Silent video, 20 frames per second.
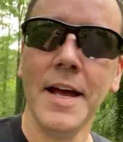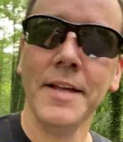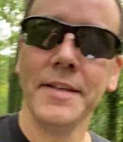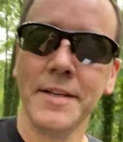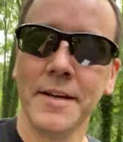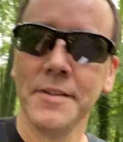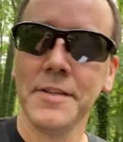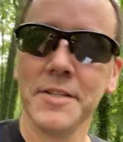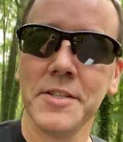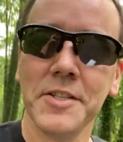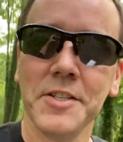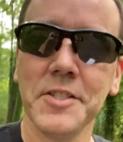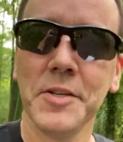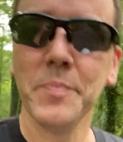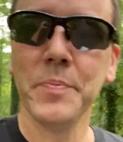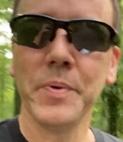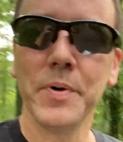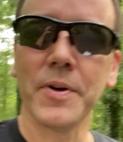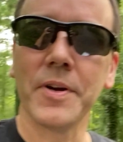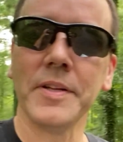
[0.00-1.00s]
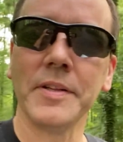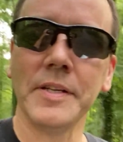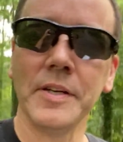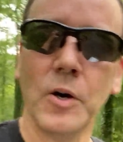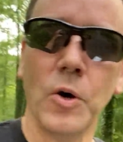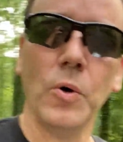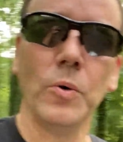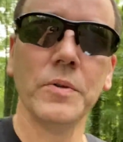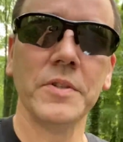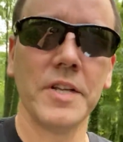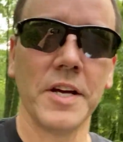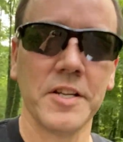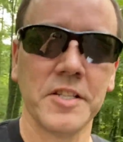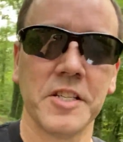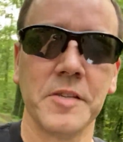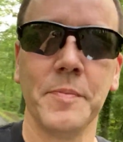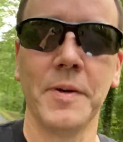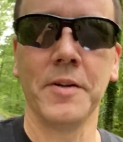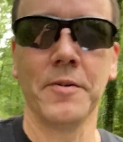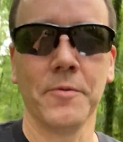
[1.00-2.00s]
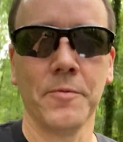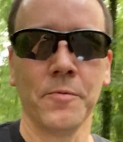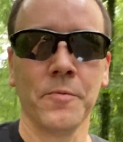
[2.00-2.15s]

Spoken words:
Now, this is a book in the Old Testament